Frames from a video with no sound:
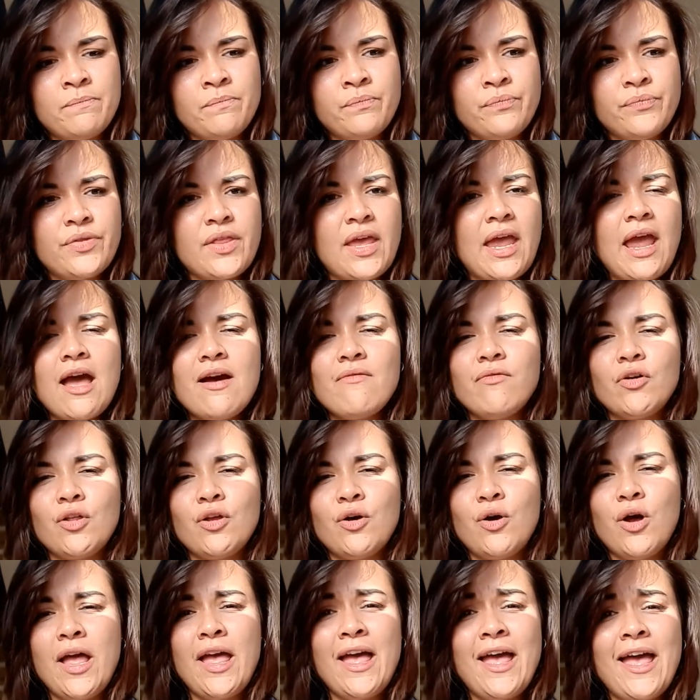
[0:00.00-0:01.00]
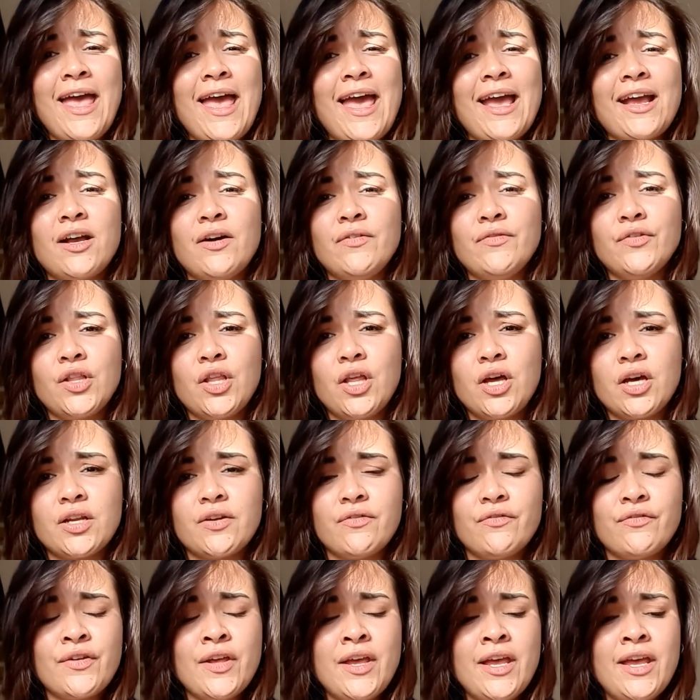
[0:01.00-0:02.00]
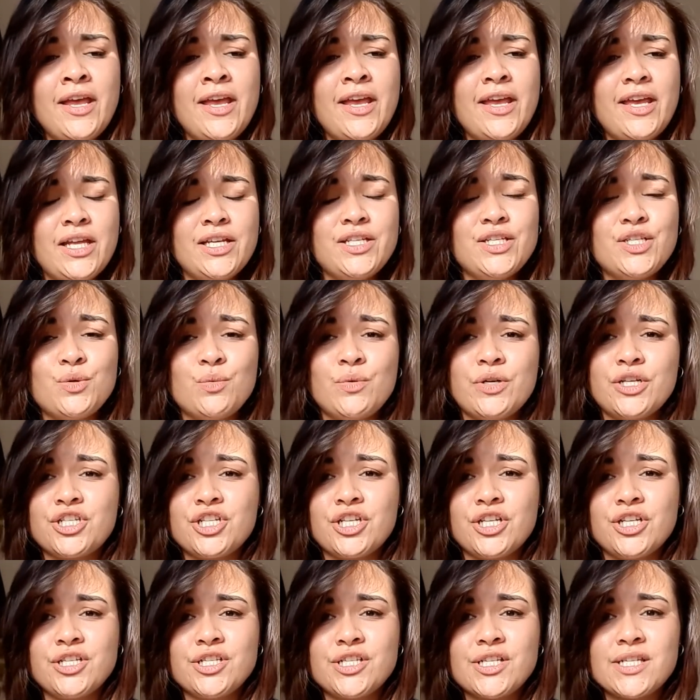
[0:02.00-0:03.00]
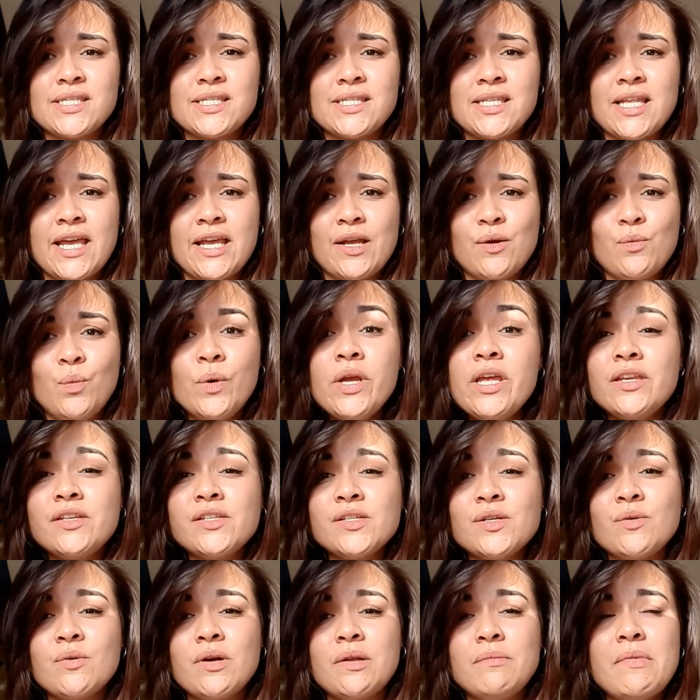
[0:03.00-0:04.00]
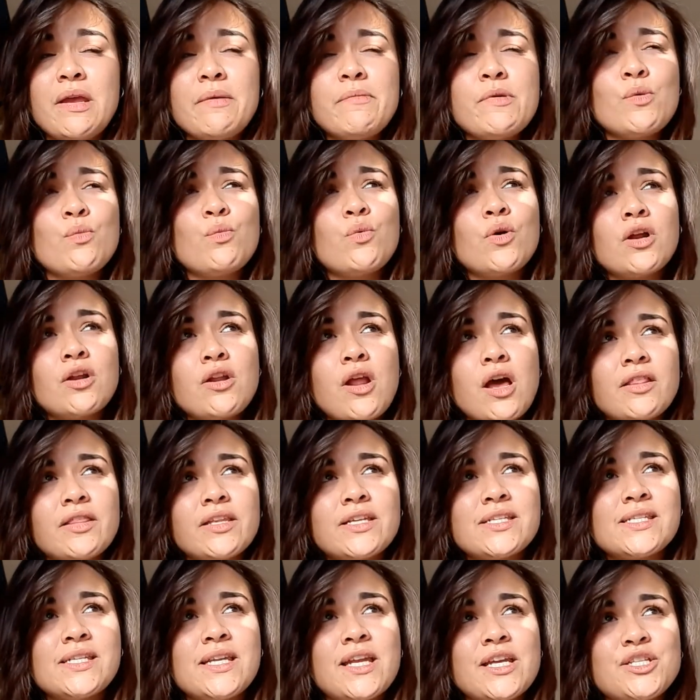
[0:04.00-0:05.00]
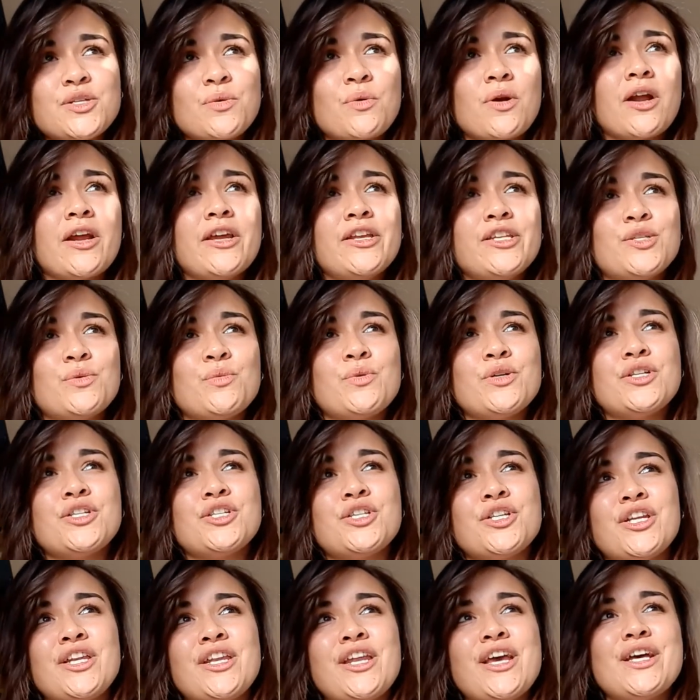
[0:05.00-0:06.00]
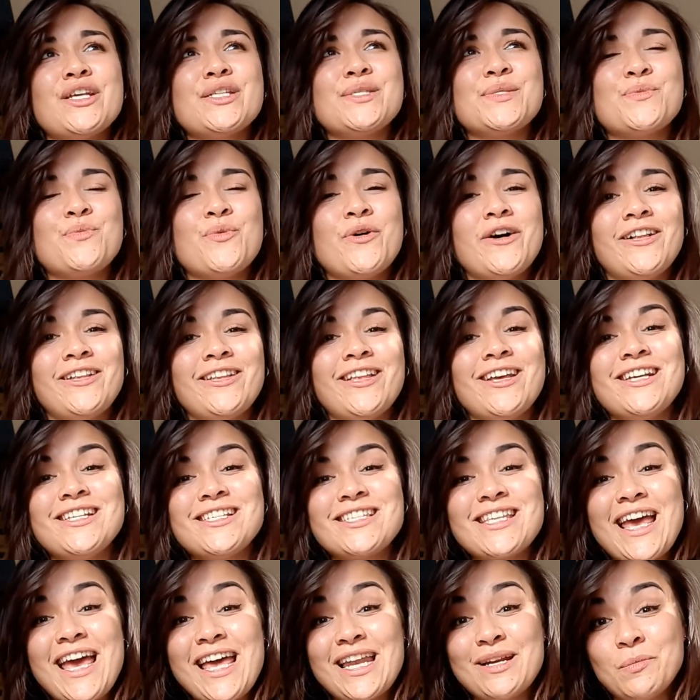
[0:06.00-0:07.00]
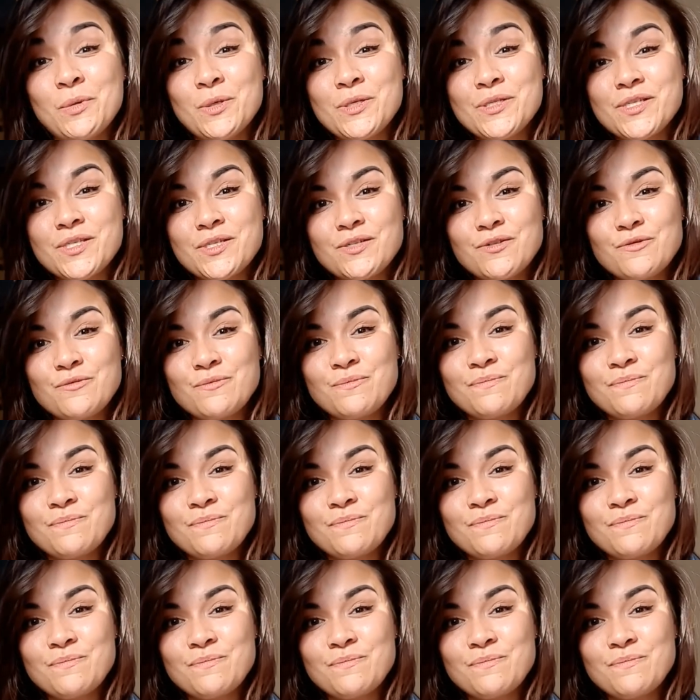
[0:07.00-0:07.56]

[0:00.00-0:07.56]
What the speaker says: they have a heck of a lot of intuition, just like we do, and maybe we're not listening to our intuition as well as animals do.